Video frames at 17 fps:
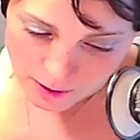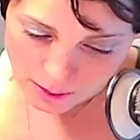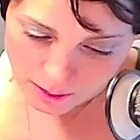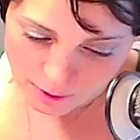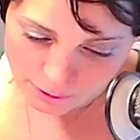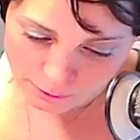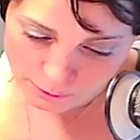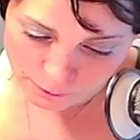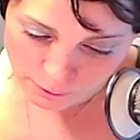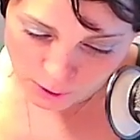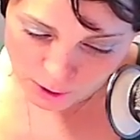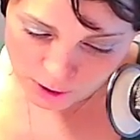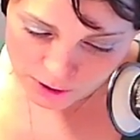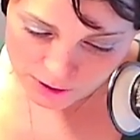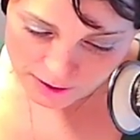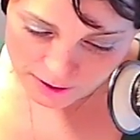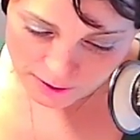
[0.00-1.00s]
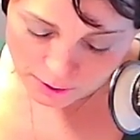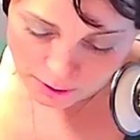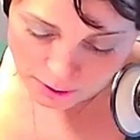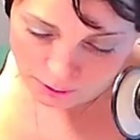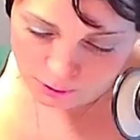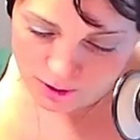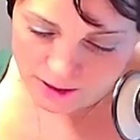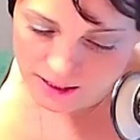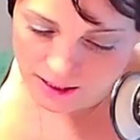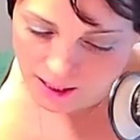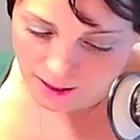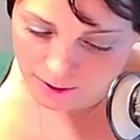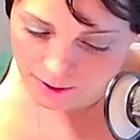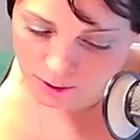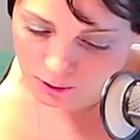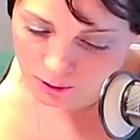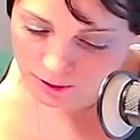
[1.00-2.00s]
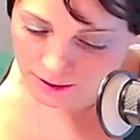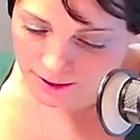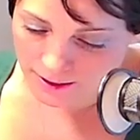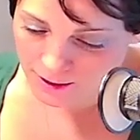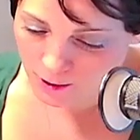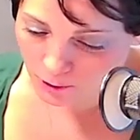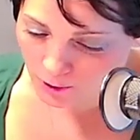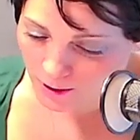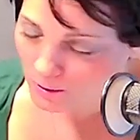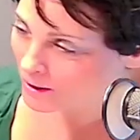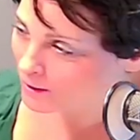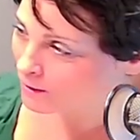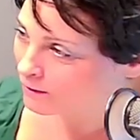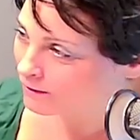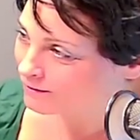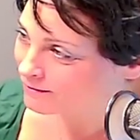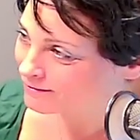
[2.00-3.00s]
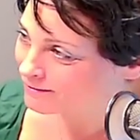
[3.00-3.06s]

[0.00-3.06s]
The first 3 I thoroughly disagree with.